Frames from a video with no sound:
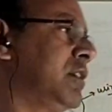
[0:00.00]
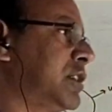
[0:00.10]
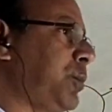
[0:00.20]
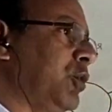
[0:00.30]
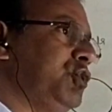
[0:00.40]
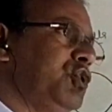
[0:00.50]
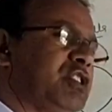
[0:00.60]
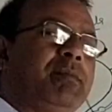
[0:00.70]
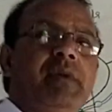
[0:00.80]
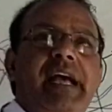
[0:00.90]

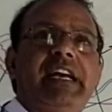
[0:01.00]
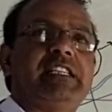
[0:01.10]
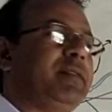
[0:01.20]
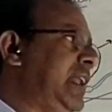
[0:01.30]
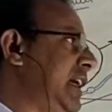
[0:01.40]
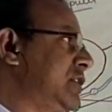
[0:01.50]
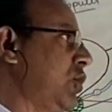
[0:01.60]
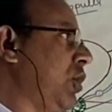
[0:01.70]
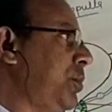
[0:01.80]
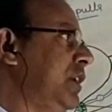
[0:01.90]
spongiosum as well as
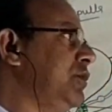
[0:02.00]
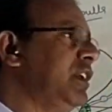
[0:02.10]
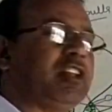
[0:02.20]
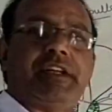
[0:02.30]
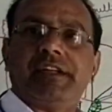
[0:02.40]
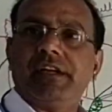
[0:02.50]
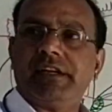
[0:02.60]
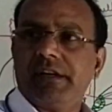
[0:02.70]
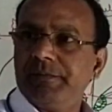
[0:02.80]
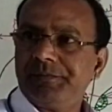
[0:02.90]
corpora urethri.
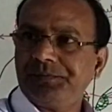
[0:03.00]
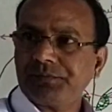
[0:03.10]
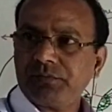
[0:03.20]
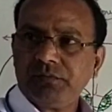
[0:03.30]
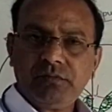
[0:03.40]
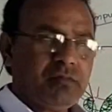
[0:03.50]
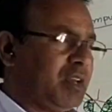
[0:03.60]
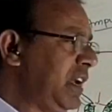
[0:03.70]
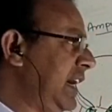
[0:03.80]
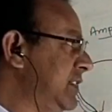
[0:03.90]

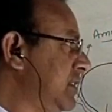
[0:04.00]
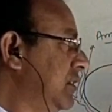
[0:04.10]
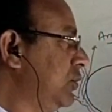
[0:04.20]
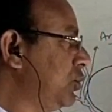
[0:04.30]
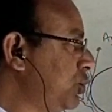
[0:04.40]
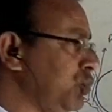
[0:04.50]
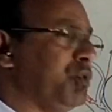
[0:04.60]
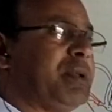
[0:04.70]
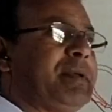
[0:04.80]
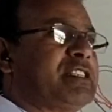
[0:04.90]
Hence,
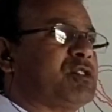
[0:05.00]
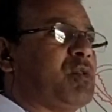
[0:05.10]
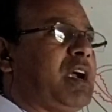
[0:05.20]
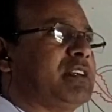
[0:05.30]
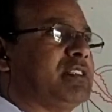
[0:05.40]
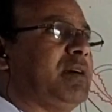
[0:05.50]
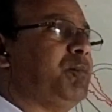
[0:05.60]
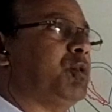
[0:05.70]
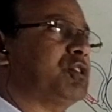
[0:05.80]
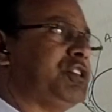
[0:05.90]
two remains towards the
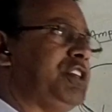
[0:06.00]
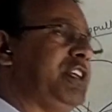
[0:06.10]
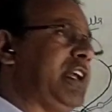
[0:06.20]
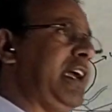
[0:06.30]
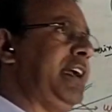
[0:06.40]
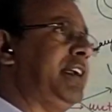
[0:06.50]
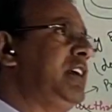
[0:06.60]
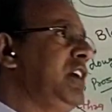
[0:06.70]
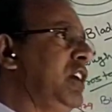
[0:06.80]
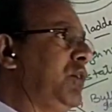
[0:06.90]
posterior
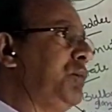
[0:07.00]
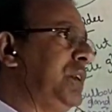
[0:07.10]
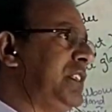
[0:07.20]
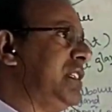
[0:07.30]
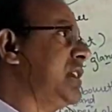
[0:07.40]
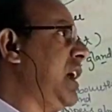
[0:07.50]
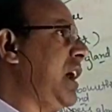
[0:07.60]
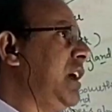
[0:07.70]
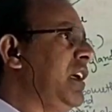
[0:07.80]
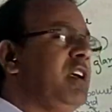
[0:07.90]
end, which is
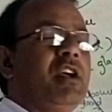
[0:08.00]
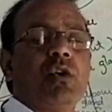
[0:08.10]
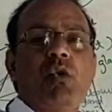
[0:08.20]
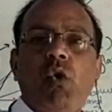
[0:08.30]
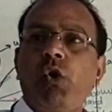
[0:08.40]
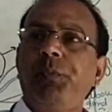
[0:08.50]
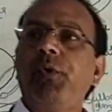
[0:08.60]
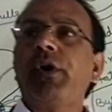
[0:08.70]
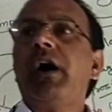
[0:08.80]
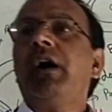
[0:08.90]
called
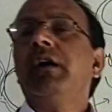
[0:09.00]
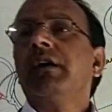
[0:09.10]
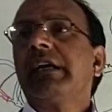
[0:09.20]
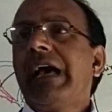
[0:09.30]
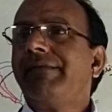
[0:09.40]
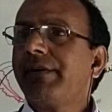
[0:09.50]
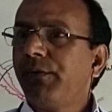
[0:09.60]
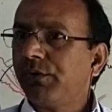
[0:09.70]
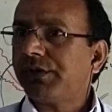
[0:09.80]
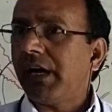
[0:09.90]
corpora
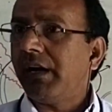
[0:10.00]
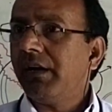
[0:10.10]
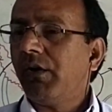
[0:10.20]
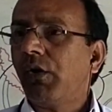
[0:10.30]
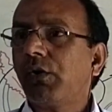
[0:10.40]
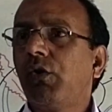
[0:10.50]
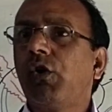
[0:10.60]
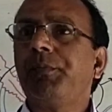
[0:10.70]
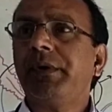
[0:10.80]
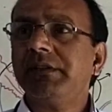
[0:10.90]
cavernosa or
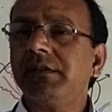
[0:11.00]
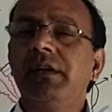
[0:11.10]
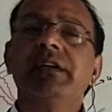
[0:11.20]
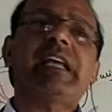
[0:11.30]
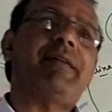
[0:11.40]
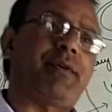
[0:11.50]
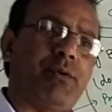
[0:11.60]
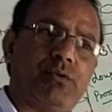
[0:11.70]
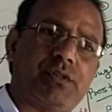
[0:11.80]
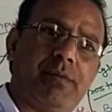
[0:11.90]
corpus
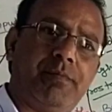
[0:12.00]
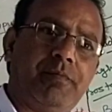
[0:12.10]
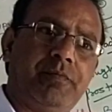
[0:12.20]
cavernosa.